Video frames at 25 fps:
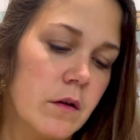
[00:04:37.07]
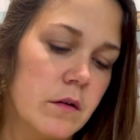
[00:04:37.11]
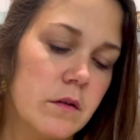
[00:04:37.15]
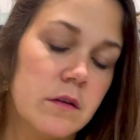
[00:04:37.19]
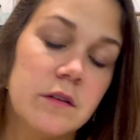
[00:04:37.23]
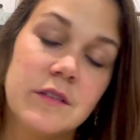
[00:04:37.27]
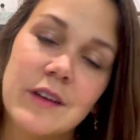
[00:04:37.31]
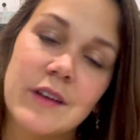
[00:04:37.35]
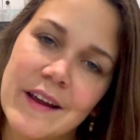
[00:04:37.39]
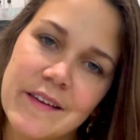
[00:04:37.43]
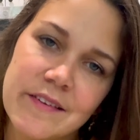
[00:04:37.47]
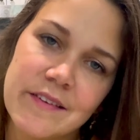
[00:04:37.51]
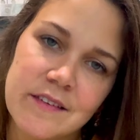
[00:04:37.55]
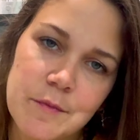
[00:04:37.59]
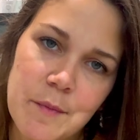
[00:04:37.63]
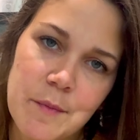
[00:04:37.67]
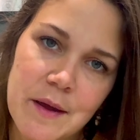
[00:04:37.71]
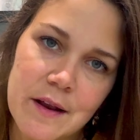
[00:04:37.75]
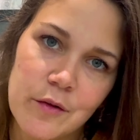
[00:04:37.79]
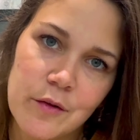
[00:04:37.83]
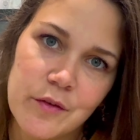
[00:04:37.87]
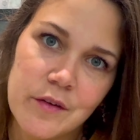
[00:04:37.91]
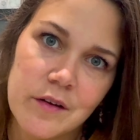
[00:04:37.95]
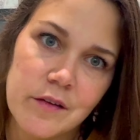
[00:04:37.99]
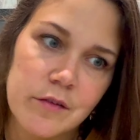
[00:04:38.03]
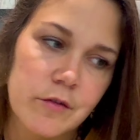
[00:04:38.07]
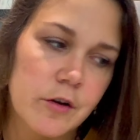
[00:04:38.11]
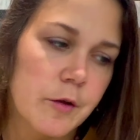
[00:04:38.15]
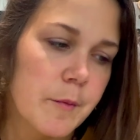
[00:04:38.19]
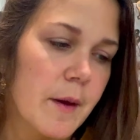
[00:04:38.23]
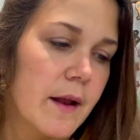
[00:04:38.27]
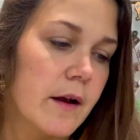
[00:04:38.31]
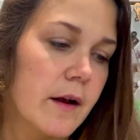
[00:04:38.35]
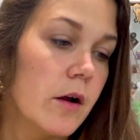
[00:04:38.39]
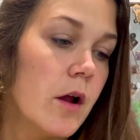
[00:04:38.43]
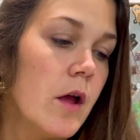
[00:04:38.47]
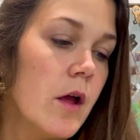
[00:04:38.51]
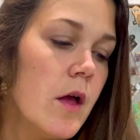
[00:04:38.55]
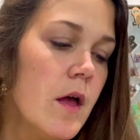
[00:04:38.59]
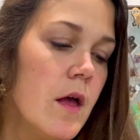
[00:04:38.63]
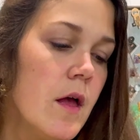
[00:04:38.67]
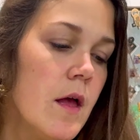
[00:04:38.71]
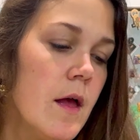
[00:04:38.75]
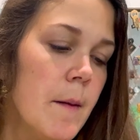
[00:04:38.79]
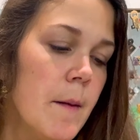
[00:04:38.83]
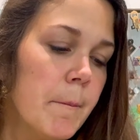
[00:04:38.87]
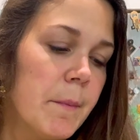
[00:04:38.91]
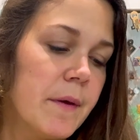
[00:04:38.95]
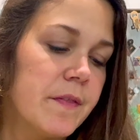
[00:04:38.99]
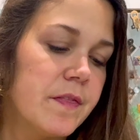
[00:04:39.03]
Diced tomatoes, it doesn't really matter.
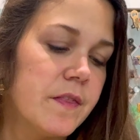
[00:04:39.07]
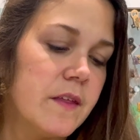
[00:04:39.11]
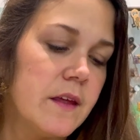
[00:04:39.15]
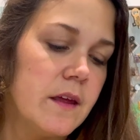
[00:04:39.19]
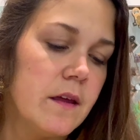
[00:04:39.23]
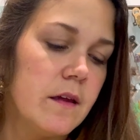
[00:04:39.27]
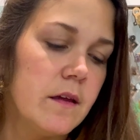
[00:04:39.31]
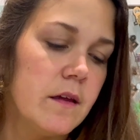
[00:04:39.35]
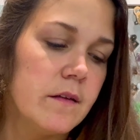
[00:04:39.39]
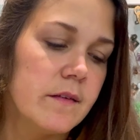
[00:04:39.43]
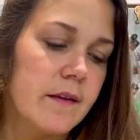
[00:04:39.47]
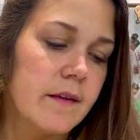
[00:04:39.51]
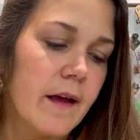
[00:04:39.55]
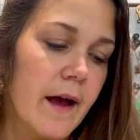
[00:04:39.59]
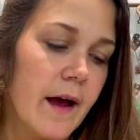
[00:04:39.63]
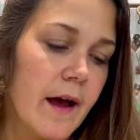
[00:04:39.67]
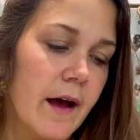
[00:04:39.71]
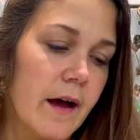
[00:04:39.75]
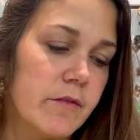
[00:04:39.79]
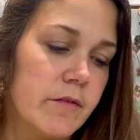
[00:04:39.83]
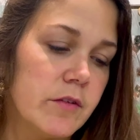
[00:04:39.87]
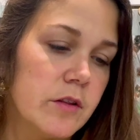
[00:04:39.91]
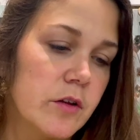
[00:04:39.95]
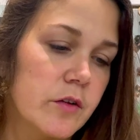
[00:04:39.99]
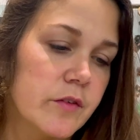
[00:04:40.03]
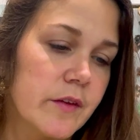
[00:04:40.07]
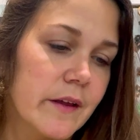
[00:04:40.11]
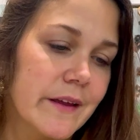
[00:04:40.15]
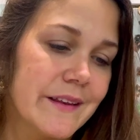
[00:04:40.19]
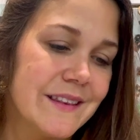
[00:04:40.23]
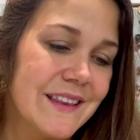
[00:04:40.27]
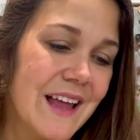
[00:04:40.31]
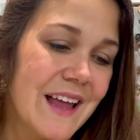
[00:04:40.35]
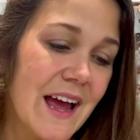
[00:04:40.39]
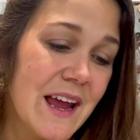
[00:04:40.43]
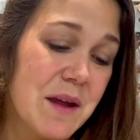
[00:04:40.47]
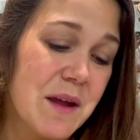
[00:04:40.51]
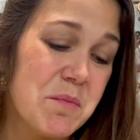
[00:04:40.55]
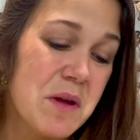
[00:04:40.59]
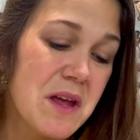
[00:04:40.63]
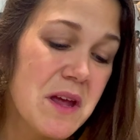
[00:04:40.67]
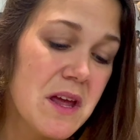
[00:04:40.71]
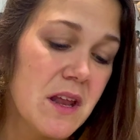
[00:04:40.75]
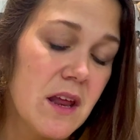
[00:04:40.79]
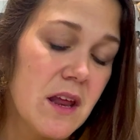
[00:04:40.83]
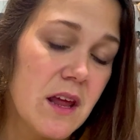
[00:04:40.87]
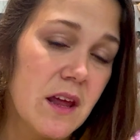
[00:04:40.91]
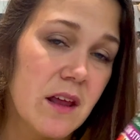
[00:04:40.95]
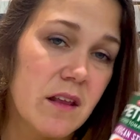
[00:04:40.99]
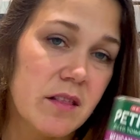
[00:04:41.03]
But these have, it looks like lime
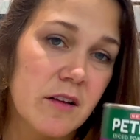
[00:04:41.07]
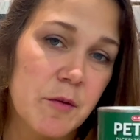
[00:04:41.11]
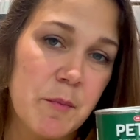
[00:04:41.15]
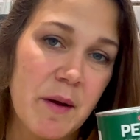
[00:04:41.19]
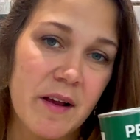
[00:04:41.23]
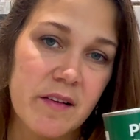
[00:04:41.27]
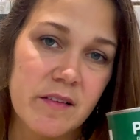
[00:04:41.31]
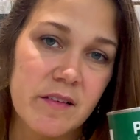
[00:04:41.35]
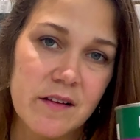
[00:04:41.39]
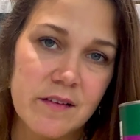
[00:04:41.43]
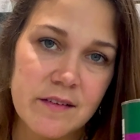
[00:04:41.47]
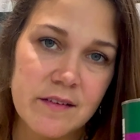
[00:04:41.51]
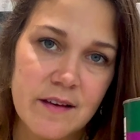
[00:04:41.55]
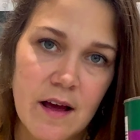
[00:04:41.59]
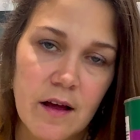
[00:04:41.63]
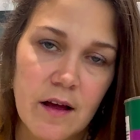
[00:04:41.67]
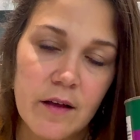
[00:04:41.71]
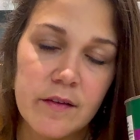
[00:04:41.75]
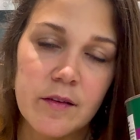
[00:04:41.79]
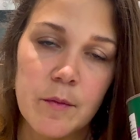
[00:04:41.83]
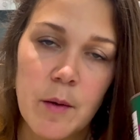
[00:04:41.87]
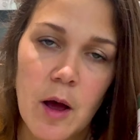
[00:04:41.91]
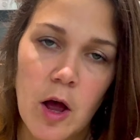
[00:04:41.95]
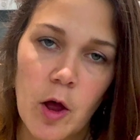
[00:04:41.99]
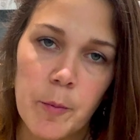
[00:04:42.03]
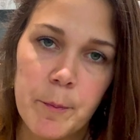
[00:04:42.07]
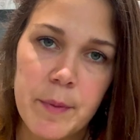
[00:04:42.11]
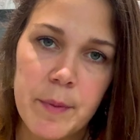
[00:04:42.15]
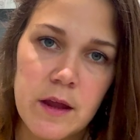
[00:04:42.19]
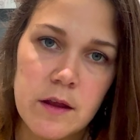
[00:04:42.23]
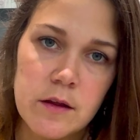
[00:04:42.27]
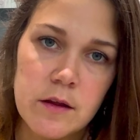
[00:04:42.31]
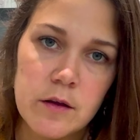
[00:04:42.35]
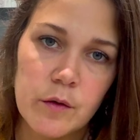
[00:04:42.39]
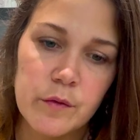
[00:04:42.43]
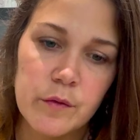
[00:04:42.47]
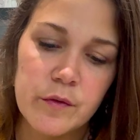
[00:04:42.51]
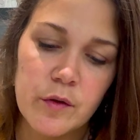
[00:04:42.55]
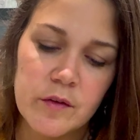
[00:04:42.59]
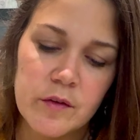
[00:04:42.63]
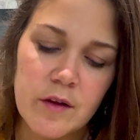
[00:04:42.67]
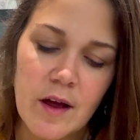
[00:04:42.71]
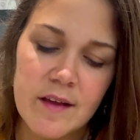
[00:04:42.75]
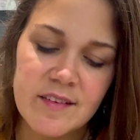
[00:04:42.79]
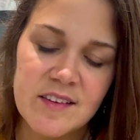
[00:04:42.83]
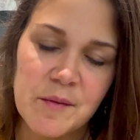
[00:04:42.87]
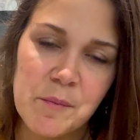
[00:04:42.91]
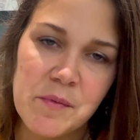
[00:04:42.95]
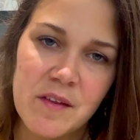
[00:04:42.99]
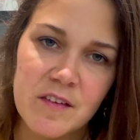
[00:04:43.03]
in it. They're Mexican style, some jalapenos. So it's
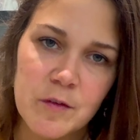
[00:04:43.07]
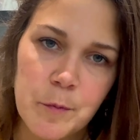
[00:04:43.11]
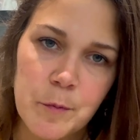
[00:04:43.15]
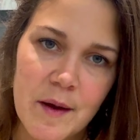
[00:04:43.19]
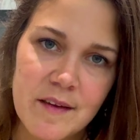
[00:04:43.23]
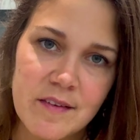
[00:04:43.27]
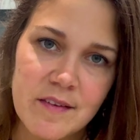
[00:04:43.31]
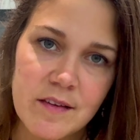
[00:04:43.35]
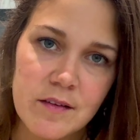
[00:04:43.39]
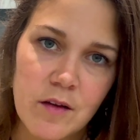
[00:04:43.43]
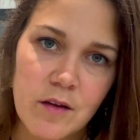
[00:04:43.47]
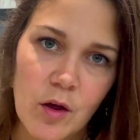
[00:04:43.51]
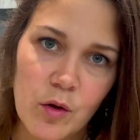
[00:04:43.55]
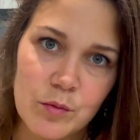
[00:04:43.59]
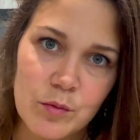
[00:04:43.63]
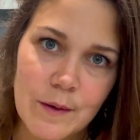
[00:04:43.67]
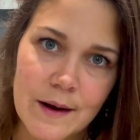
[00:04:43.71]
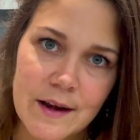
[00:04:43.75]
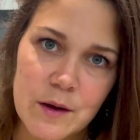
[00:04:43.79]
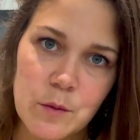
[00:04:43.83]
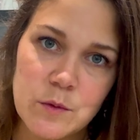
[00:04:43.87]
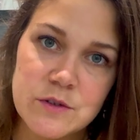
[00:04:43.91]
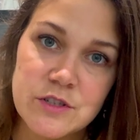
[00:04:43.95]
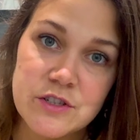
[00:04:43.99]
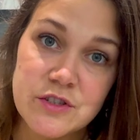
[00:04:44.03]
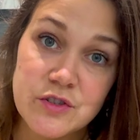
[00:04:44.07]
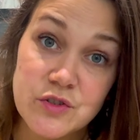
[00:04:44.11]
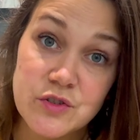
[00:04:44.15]
got some of the spices already, which is